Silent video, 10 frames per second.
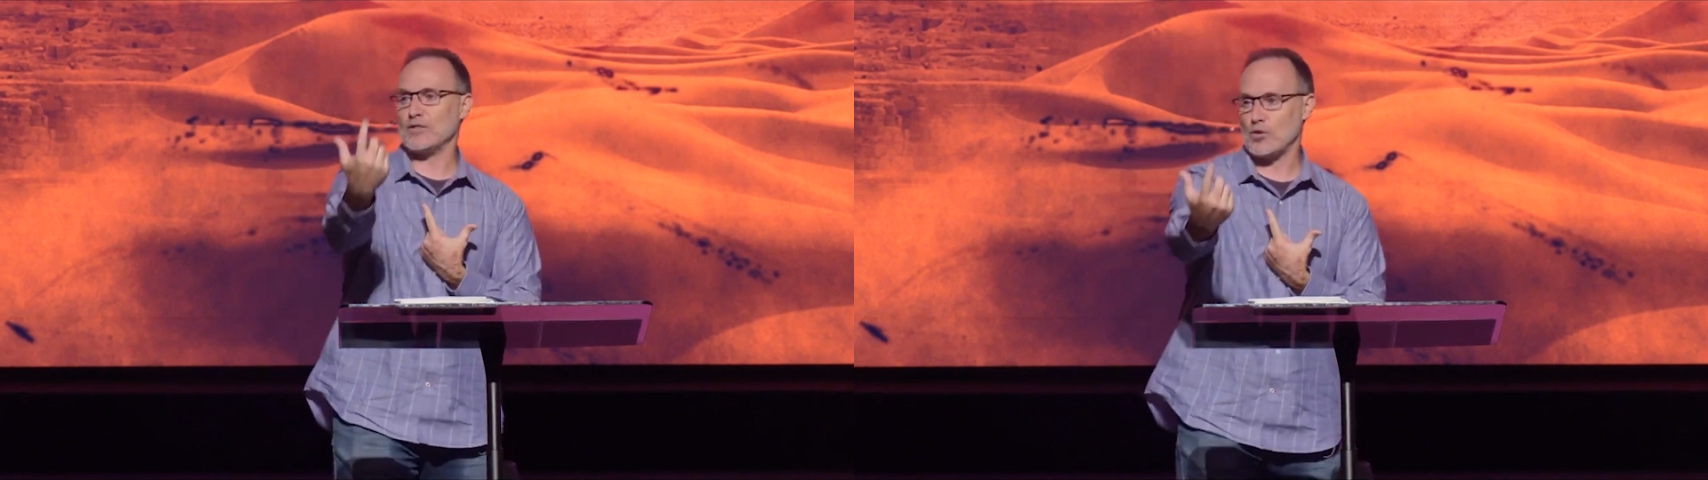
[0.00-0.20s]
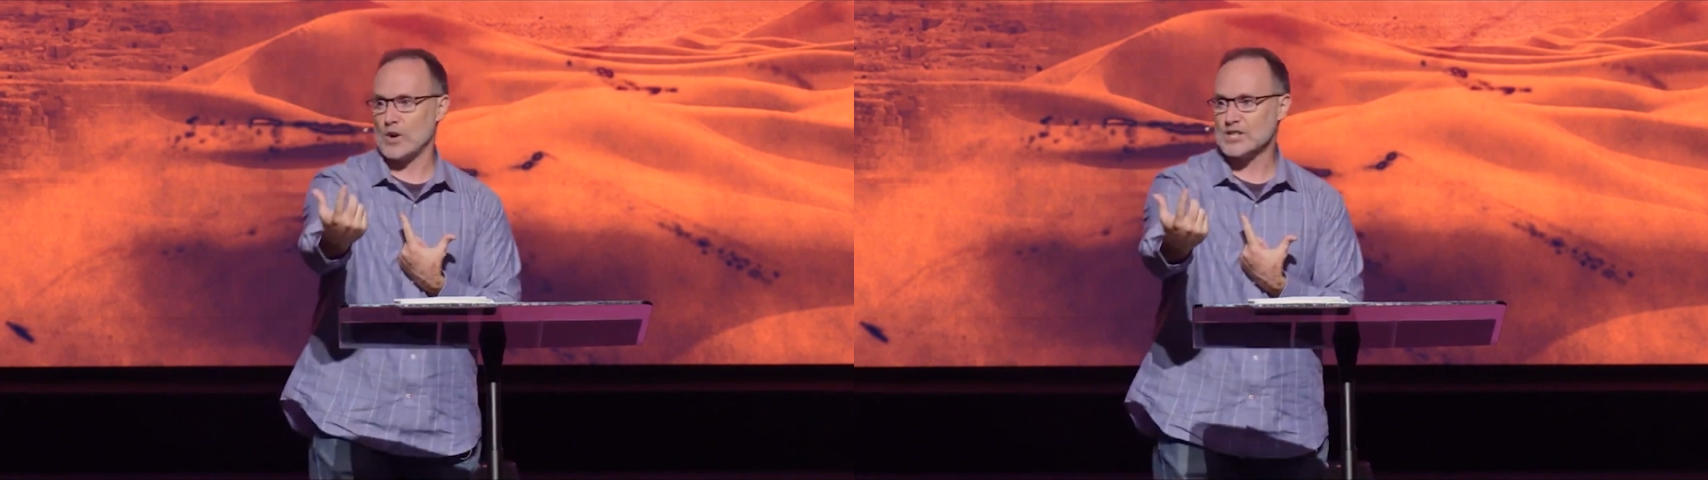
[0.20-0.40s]

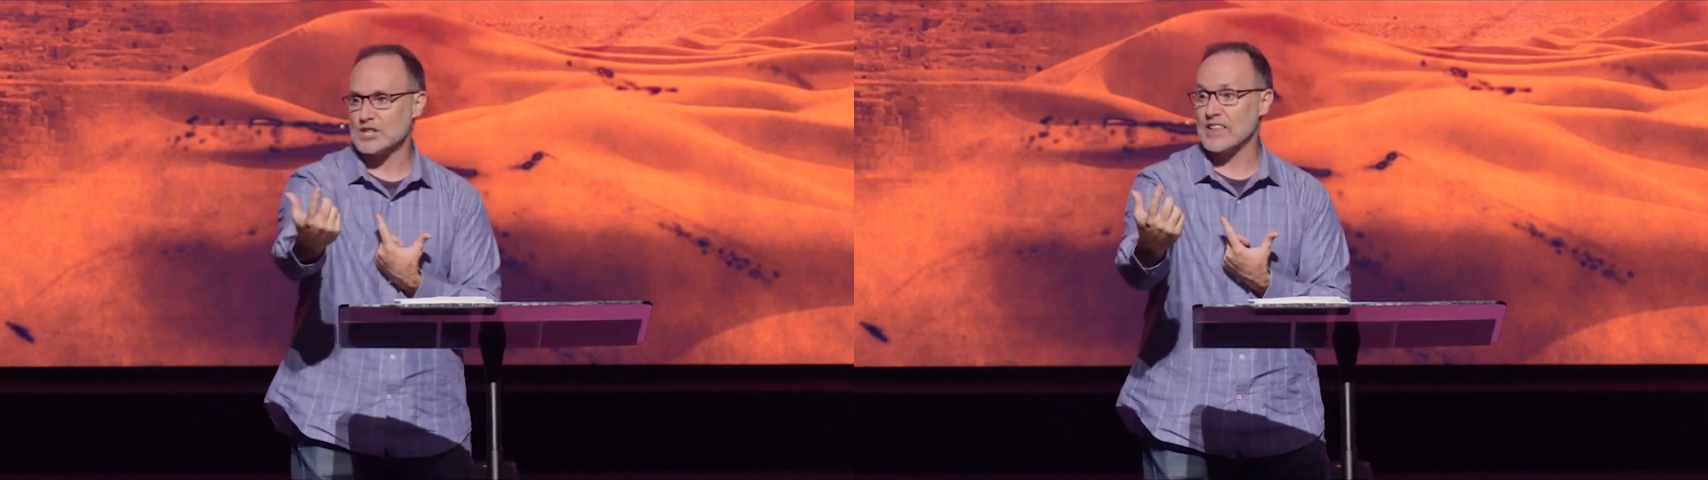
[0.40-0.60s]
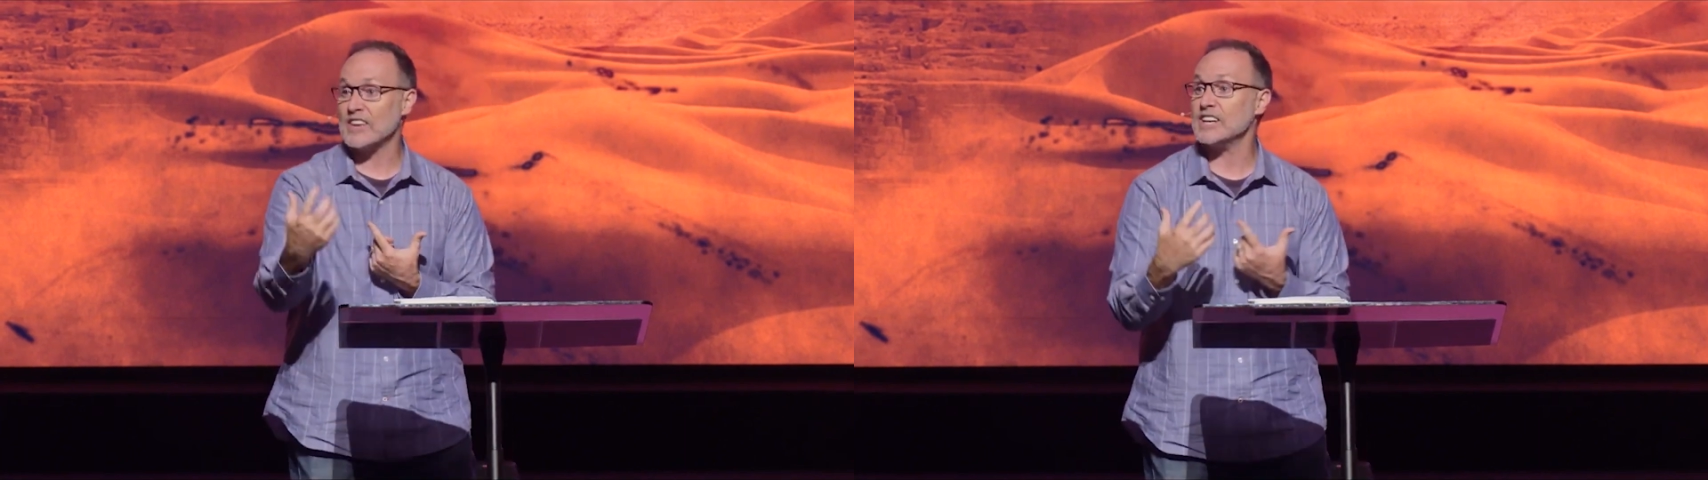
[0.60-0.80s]
of
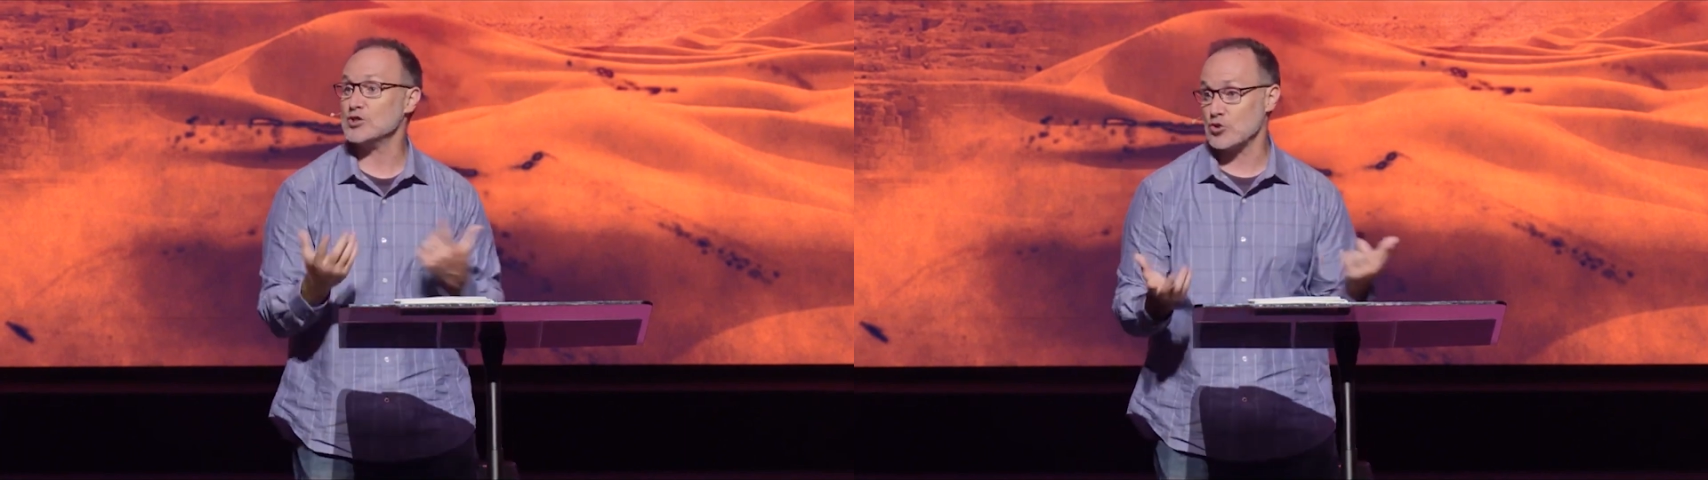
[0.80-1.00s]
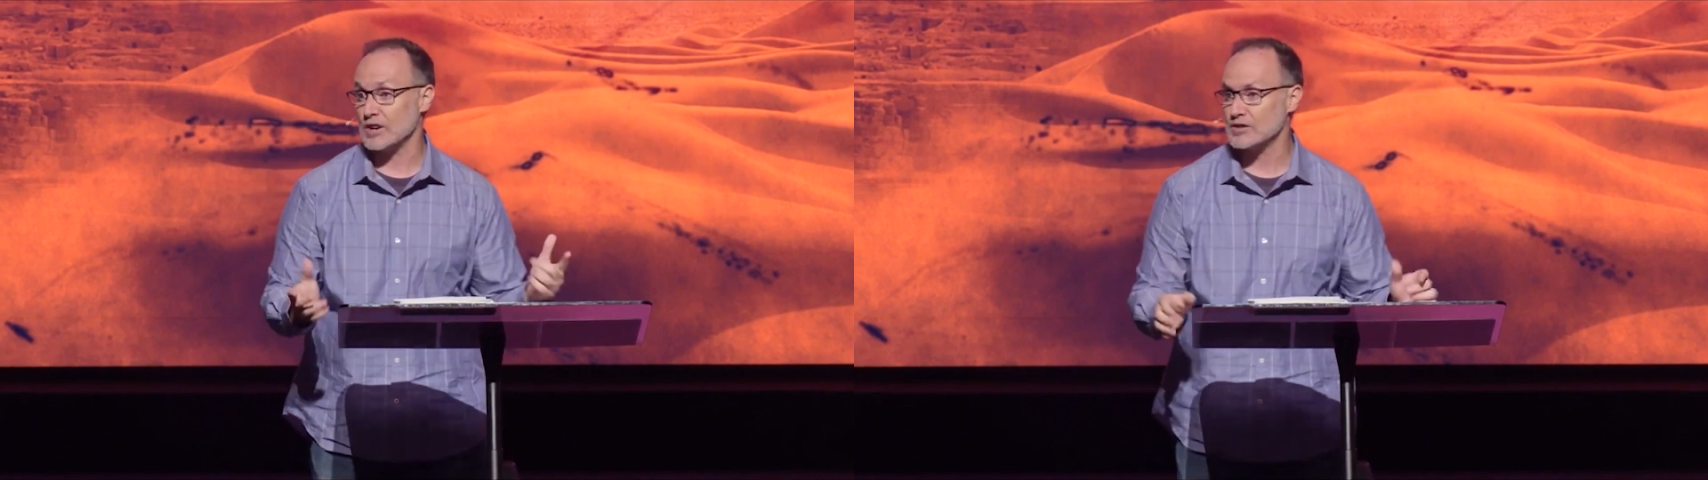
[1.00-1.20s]
questioning that didn't
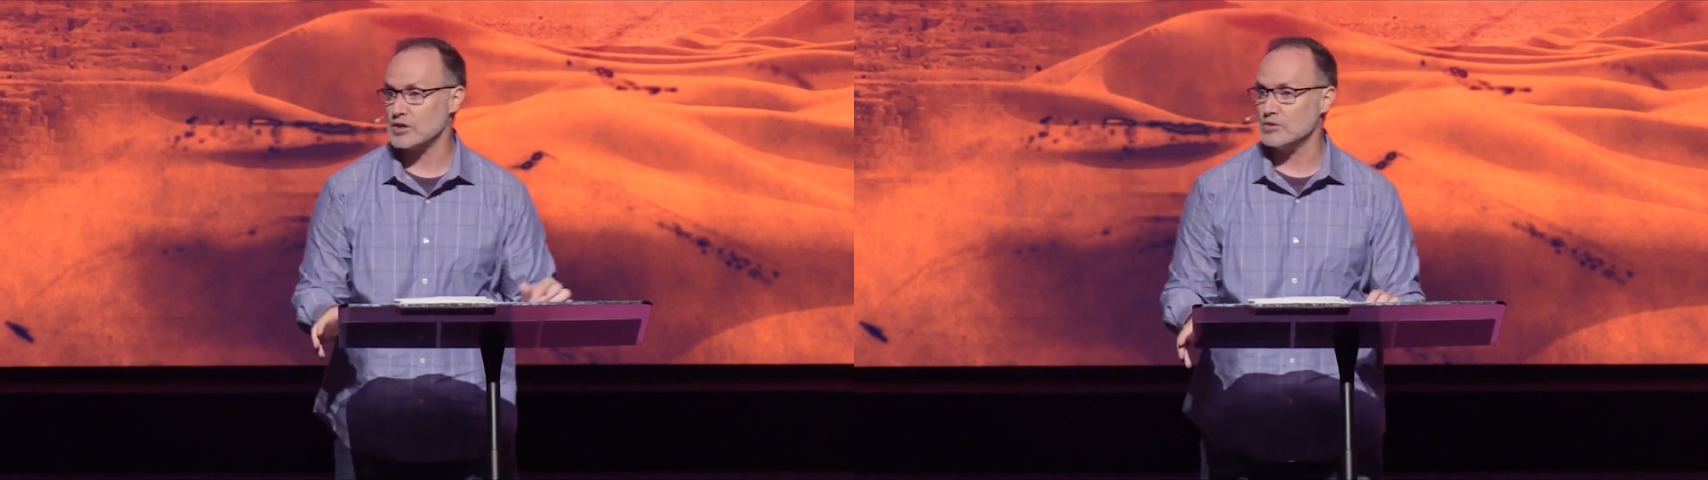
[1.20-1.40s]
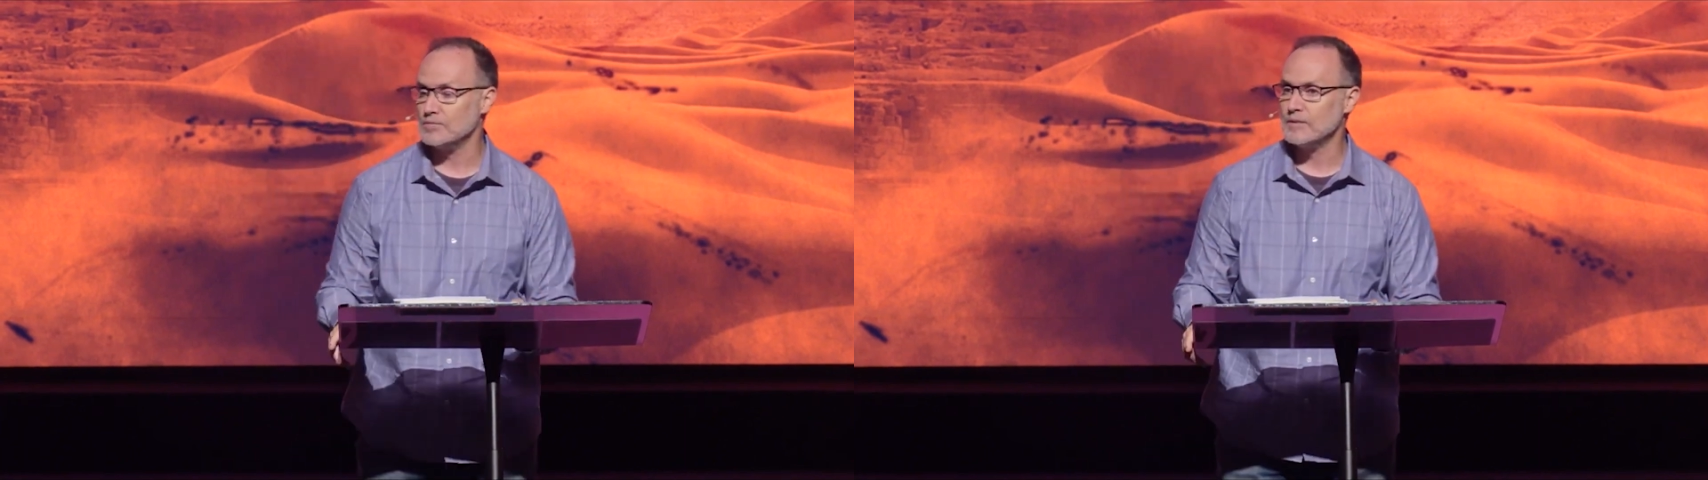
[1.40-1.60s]
trust
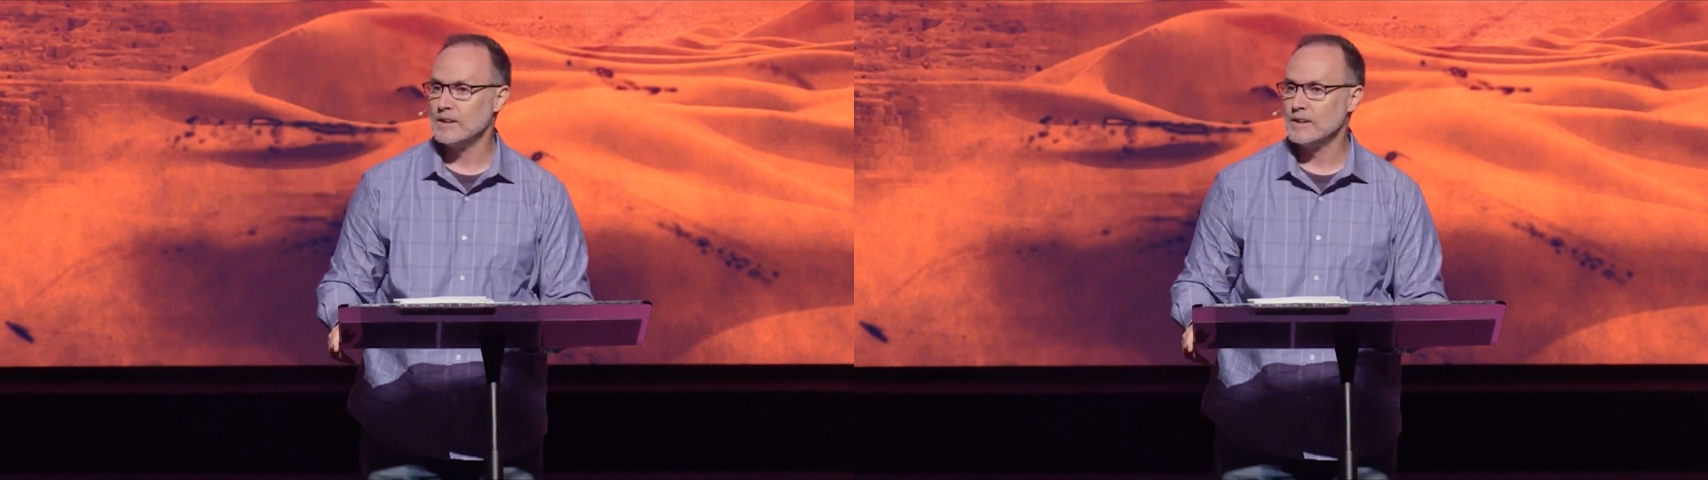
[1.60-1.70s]
you.